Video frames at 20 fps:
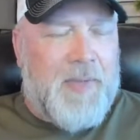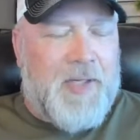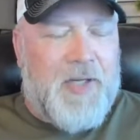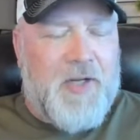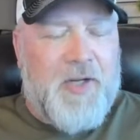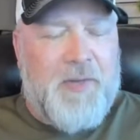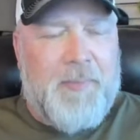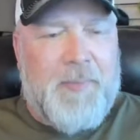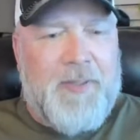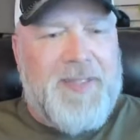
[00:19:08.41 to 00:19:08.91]
a
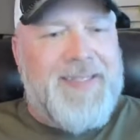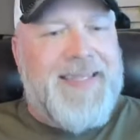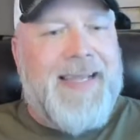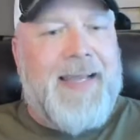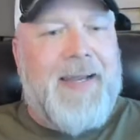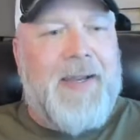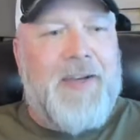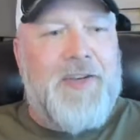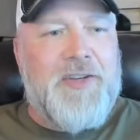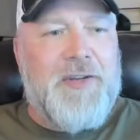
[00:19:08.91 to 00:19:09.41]
good
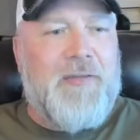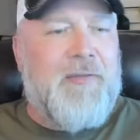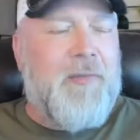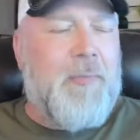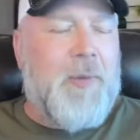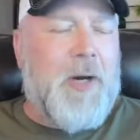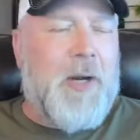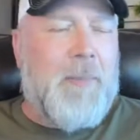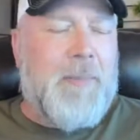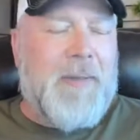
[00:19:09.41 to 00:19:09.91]
percentage of the
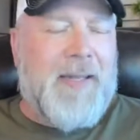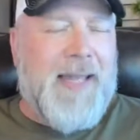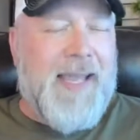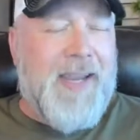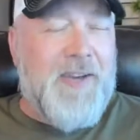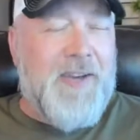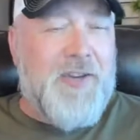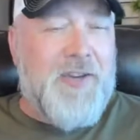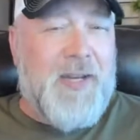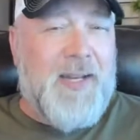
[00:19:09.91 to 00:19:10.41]

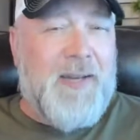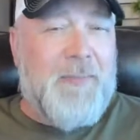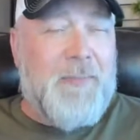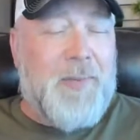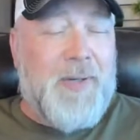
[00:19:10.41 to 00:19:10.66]
population in